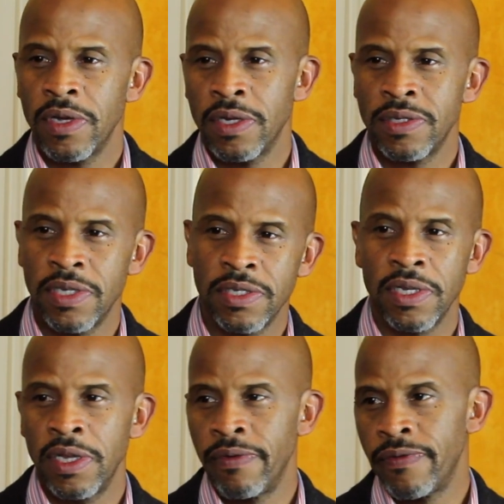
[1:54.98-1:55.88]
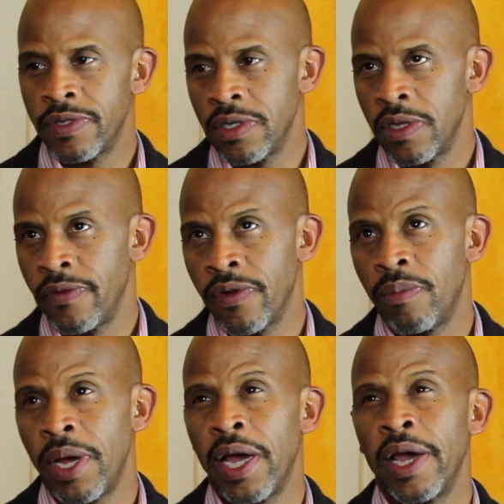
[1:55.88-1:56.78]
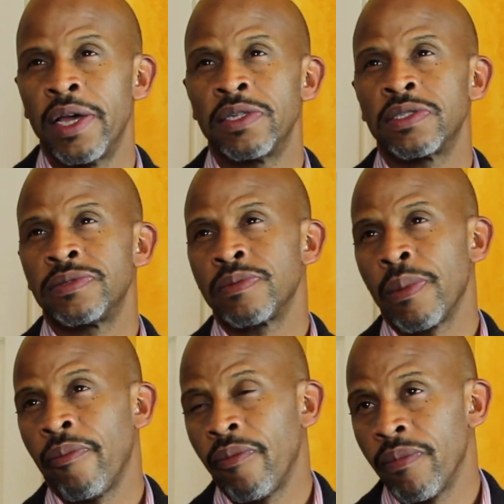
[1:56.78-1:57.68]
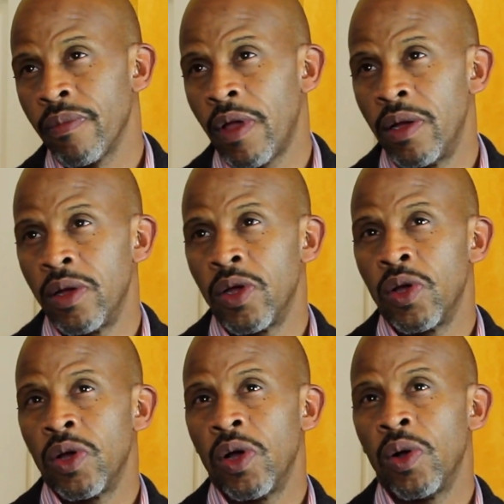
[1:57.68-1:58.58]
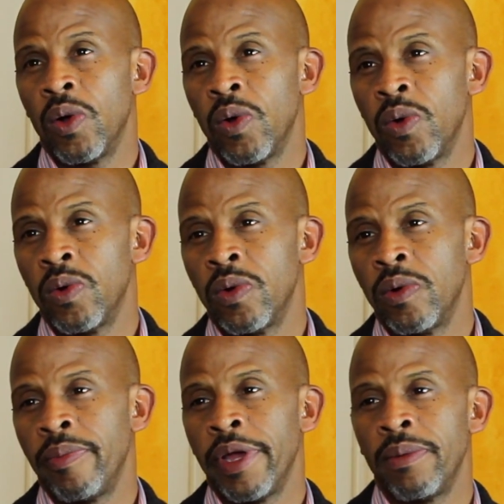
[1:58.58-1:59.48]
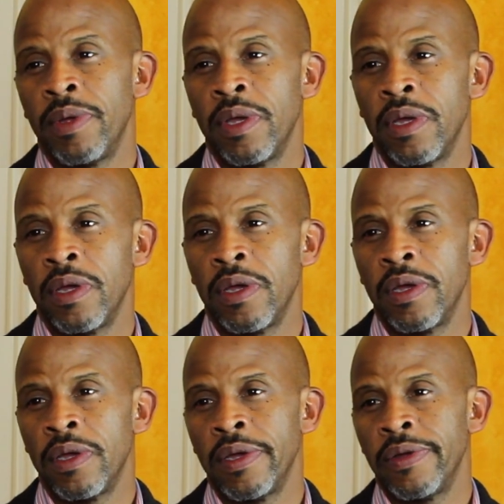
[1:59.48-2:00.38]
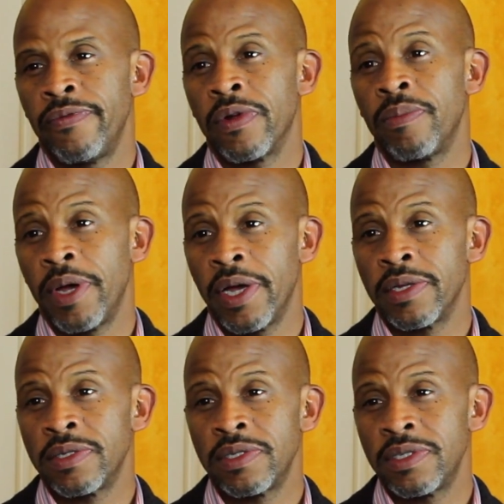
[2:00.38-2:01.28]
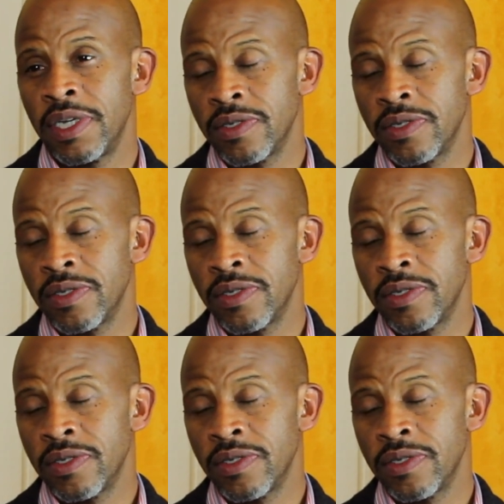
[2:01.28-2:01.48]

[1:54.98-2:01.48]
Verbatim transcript: assisted living facility for the past oh maybe for the past